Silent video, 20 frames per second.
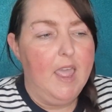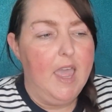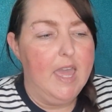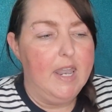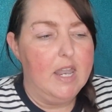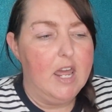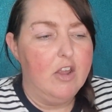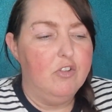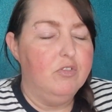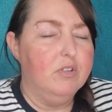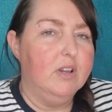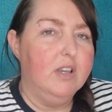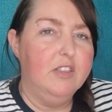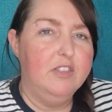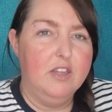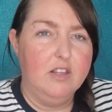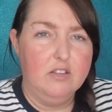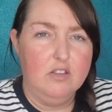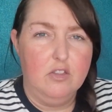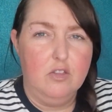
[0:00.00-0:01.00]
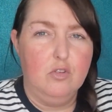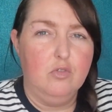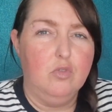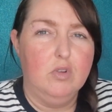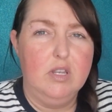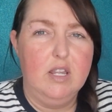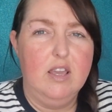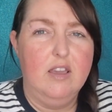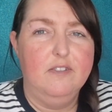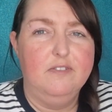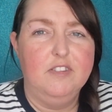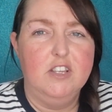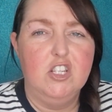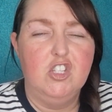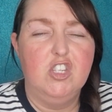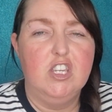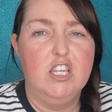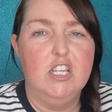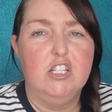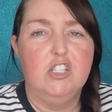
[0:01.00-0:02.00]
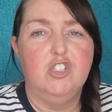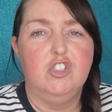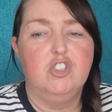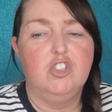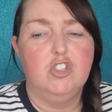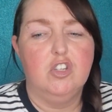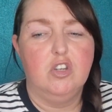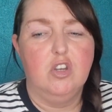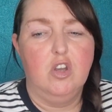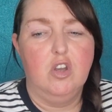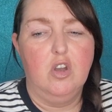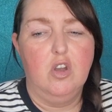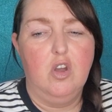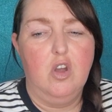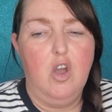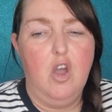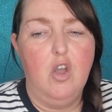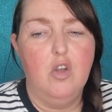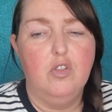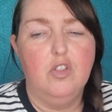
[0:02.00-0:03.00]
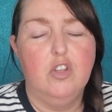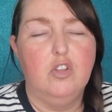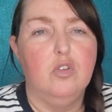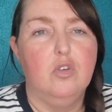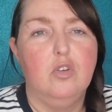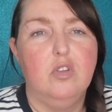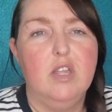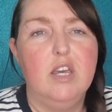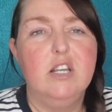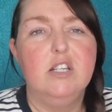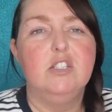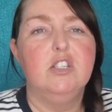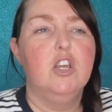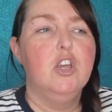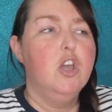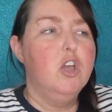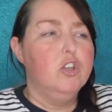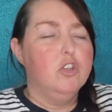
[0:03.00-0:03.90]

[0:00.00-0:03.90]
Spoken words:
And I really think that they're going to have to change how they do this.